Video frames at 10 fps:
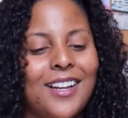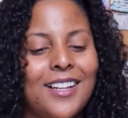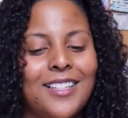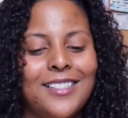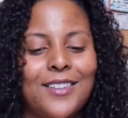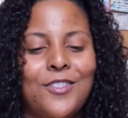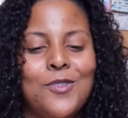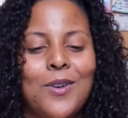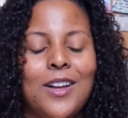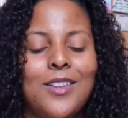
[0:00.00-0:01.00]
Because if
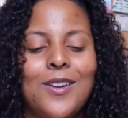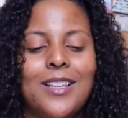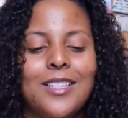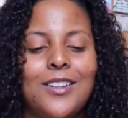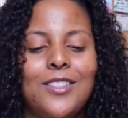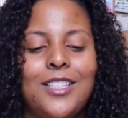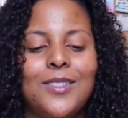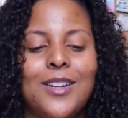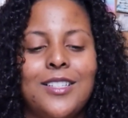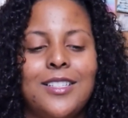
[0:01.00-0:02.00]
you want, you asking all
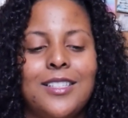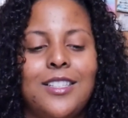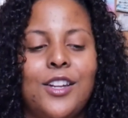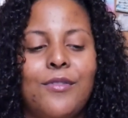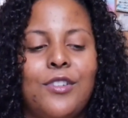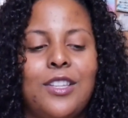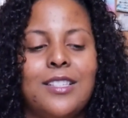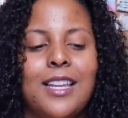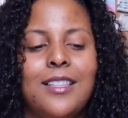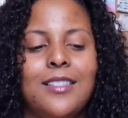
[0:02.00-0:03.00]
these questions and looking for
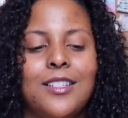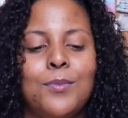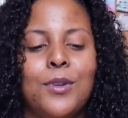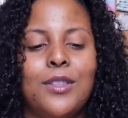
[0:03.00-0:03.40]
these answers,